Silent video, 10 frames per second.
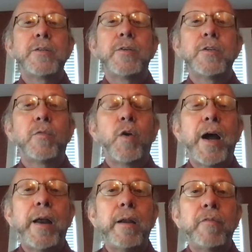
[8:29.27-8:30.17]
So there's a
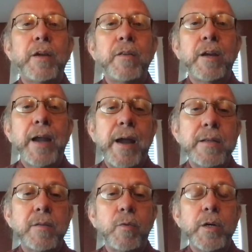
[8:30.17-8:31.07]
variety of the
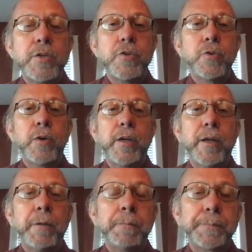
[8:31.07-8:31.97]
kinds of questions you'll get.